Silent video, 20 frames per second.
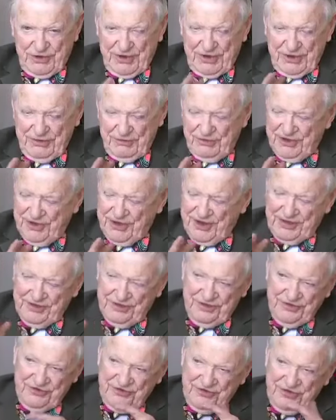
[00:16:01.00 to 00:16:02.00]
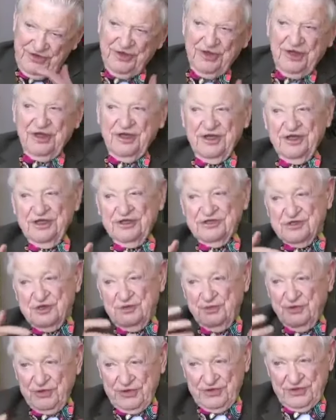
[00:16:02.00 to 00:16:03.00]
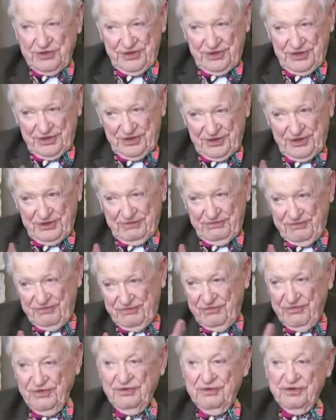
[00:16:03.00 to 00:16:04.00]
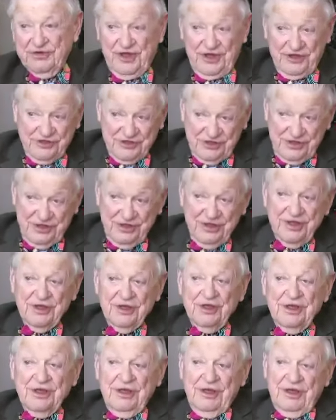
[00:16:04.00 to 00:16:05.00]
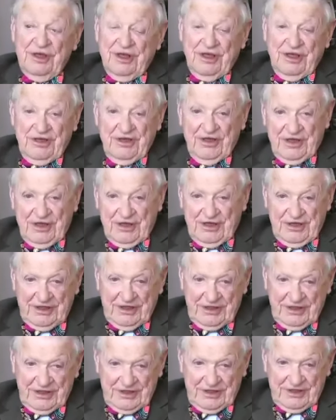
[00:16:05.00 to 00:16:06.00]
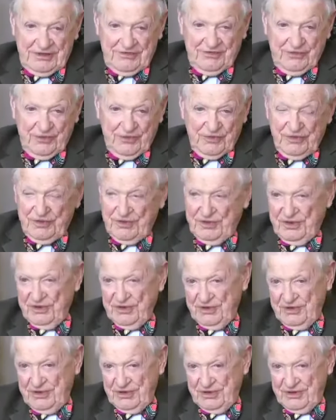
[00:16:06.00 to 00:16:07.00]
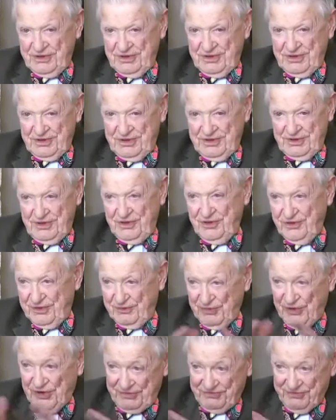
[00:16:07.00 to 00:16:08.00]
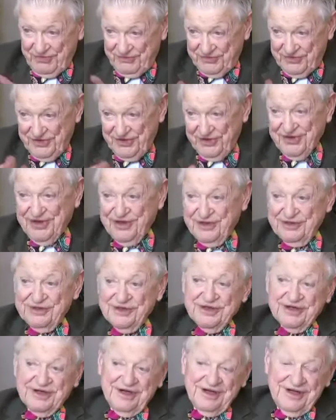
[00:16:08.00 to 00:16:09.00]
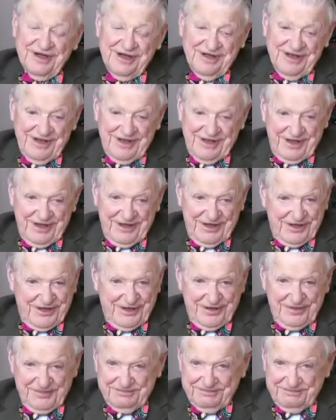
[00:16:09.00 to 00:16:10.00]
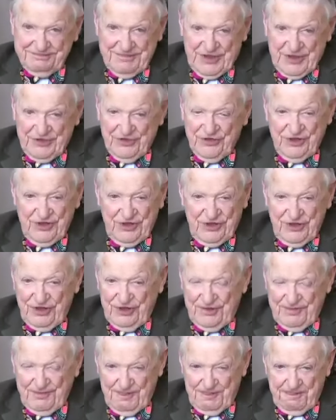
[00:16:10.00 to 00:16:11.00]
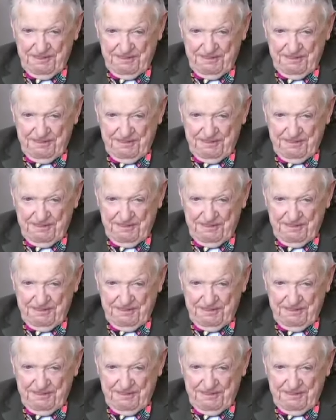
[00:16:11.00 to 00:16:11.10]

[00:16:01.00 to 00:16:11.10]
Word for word: where we had this instability of the test uh, for going Mach 15 down there. Uh, the